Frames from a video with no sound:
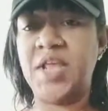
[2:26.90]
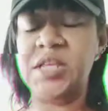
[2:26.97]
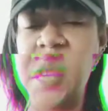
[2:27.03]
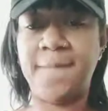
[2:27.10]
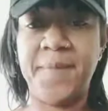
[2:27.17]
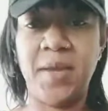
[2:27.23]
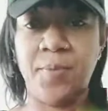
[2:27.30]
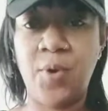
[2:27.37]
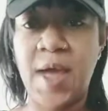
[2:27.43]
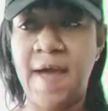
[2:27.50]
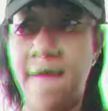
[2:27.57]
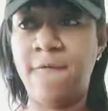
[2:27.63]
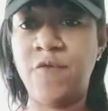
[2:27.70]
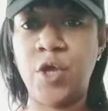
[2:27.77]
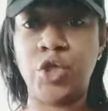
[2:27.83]
some people
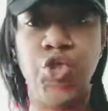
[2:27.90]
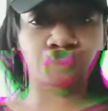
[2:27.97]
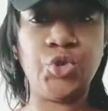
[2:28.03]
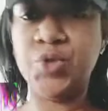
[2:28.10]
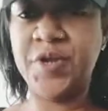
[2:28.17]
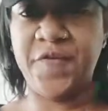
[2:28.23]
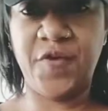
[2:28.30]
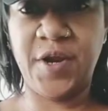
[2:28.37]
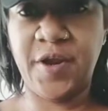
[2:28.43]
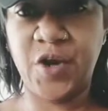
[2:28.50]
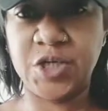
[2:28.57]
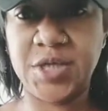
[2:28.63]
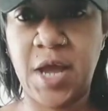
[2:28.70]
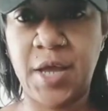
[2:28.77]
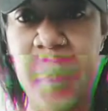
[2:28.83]
have two different hair
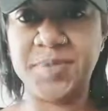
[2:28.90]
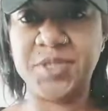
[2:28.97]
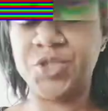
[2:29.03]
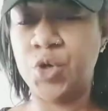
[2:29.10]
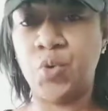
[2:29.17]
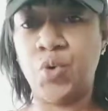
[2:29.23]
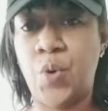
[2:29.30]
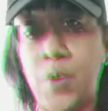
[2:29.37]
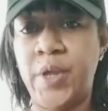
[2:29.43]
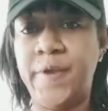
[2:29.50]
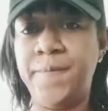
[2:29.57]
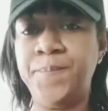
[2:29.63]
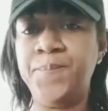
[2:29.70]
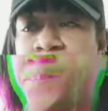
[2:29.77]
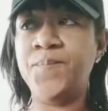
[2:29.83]
types and don't know it,
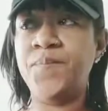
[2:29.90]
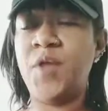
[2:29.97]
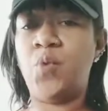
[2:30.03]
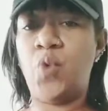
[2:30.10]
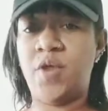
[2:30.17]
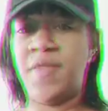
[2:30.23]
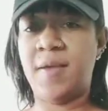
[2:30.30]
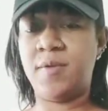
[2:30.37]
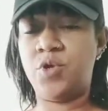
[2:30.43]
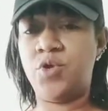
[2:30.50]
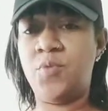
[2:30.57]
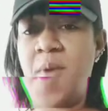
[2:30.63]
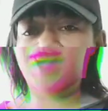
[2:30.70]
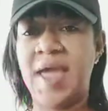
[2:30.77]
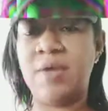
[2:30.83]
where that
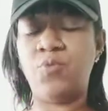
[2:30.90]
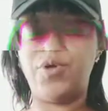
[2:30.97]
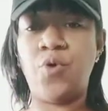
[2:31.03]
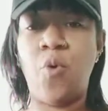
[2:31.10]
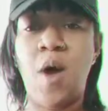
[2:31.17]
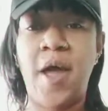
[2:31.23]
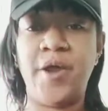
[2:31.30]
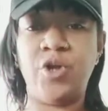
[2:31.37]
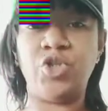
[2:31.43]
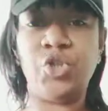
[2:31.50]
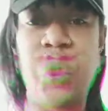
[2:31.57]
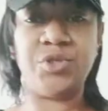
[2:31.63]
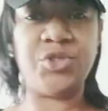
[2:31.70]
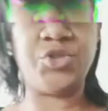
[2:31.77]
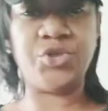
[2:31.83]
you might require
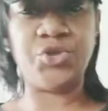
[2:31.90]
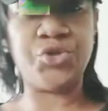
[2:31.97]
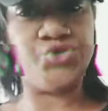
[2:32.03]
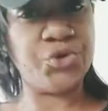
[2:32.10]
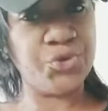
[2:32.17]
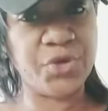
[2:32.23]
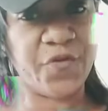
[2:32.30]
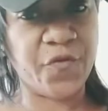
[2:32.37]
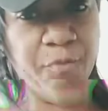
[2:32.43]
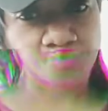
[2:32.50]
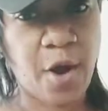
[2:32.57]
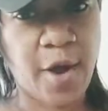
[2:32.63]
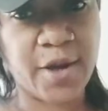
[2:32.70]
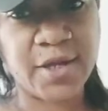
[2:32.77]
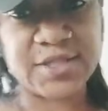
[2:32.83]
two different
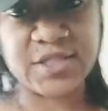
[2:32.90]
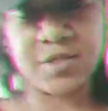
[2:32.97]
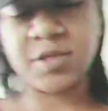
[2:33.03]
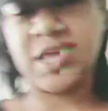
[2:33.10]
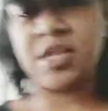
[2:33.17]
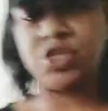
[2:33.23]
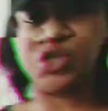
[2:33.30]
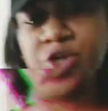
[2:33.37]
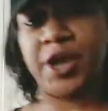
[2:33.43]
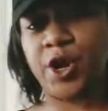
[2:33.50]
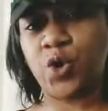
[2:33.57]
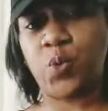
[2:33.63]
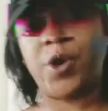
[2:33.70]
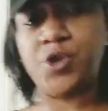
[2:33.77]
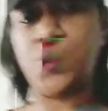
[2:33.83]
products to get your
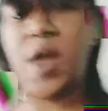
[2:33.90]
hair where you